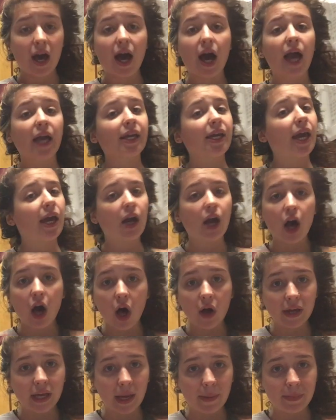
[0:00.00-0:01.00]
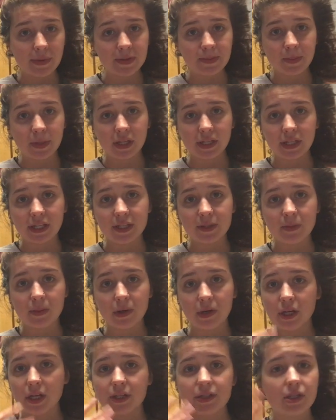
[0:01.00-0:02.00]
I can call campus police,
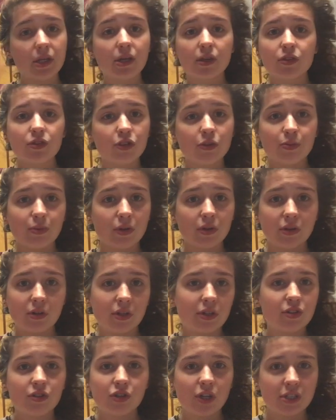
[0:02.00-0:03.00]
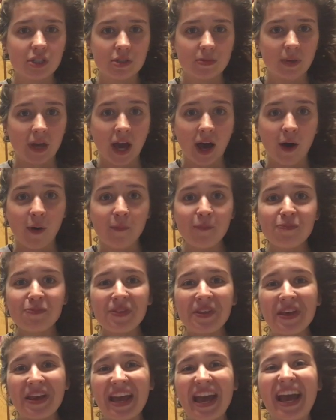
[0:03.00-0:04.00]
but it's like it stresses me out,
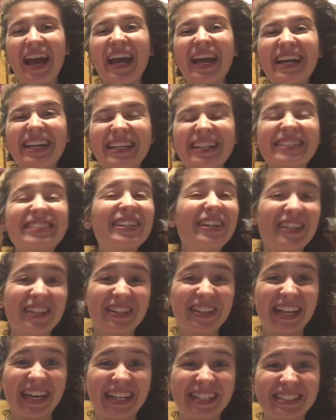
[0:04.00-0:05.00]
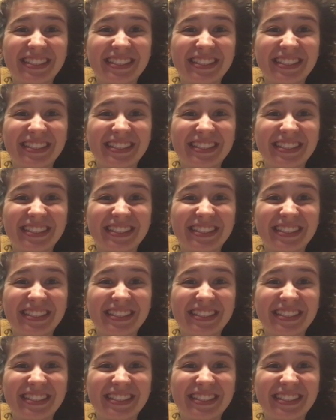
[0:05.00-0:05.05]
so I don't like